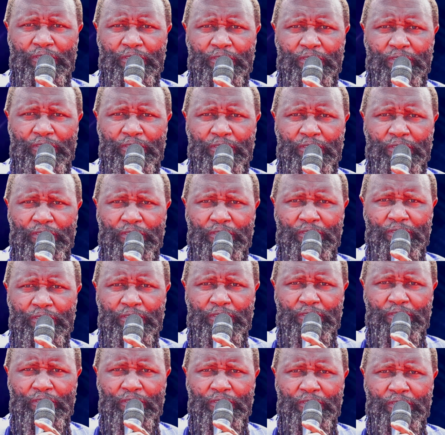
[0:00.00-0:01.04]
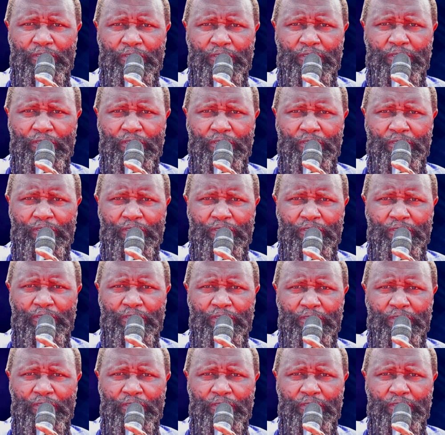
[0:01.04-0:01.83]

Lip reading: (silence)